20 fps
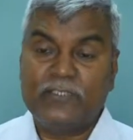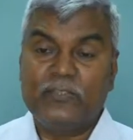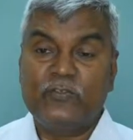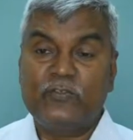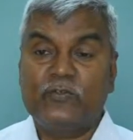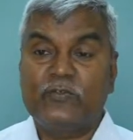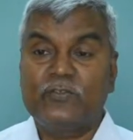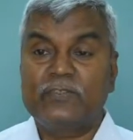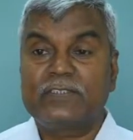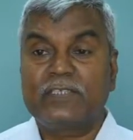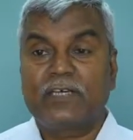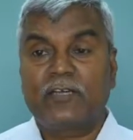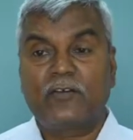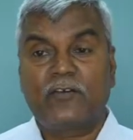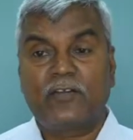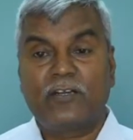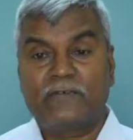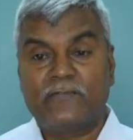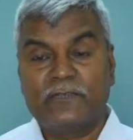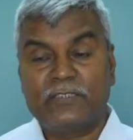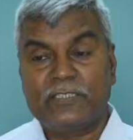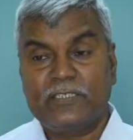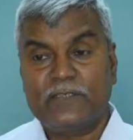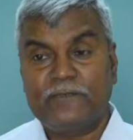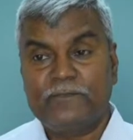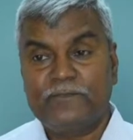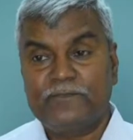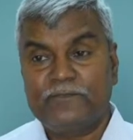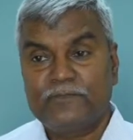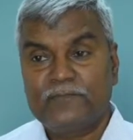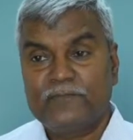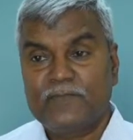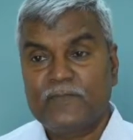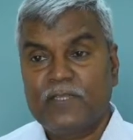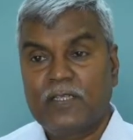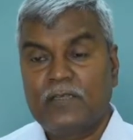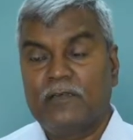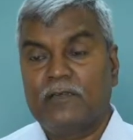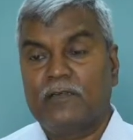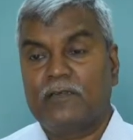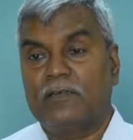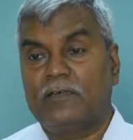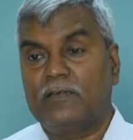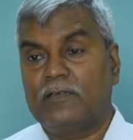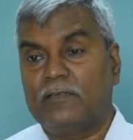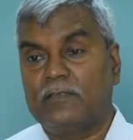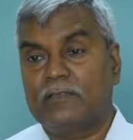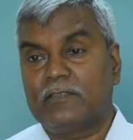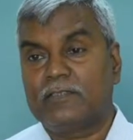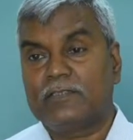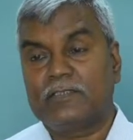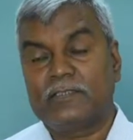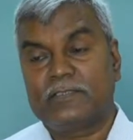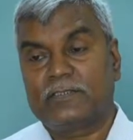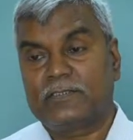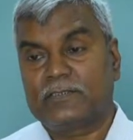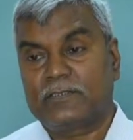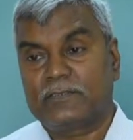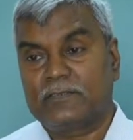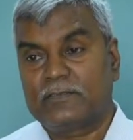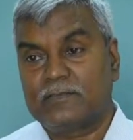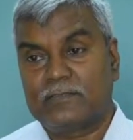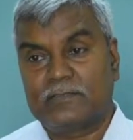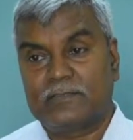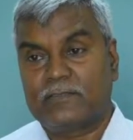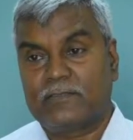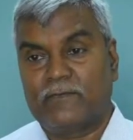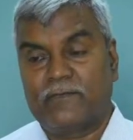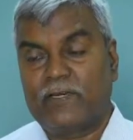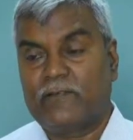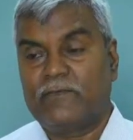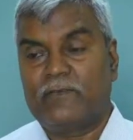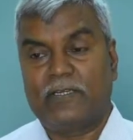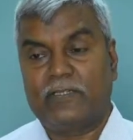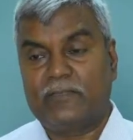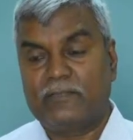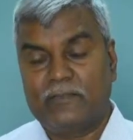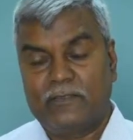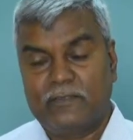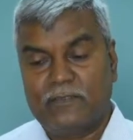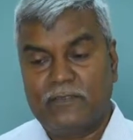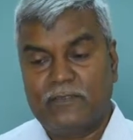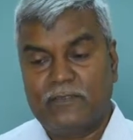due to Sir Ronald Fisher. This is a very, very